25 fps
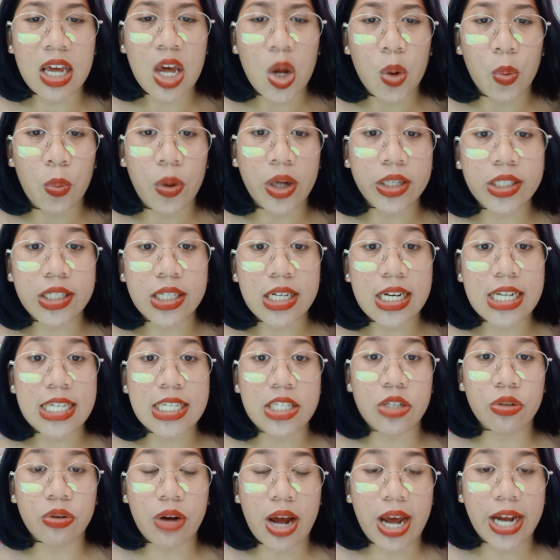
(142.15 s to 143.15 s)
what
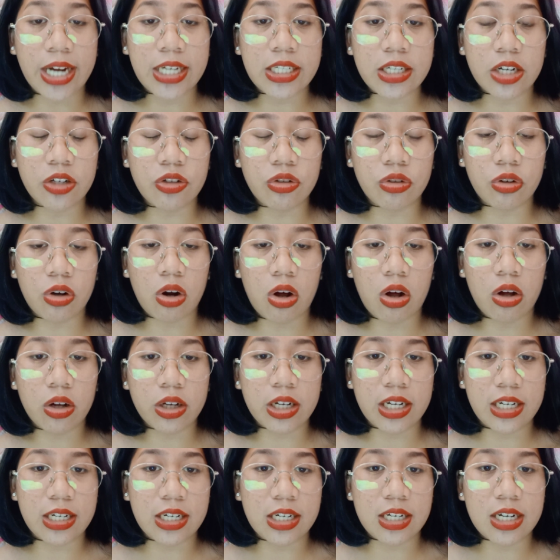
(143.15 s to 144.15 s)
is right and wrong
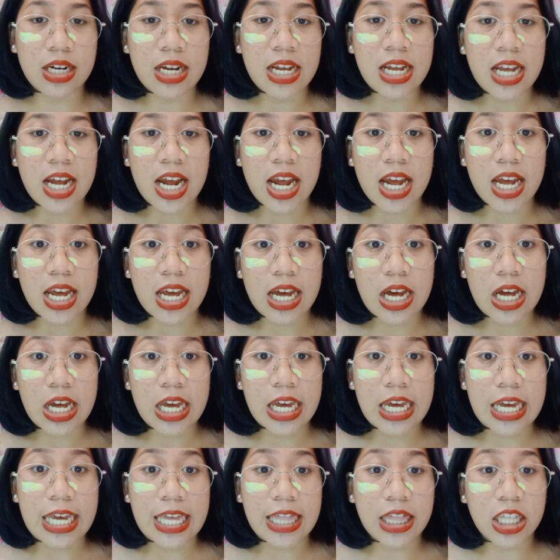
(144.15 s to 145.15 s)

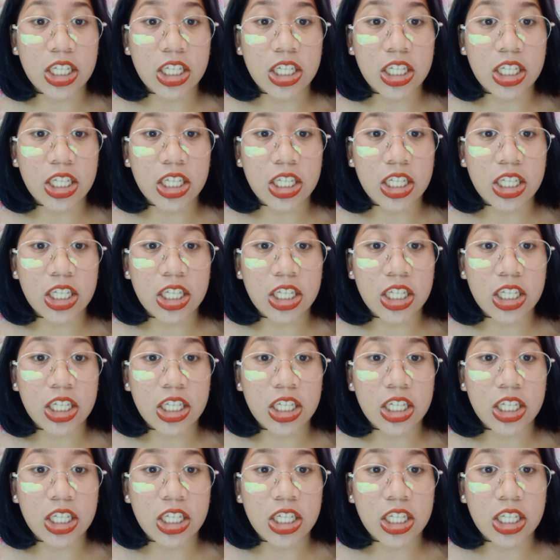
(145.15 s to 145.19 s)
in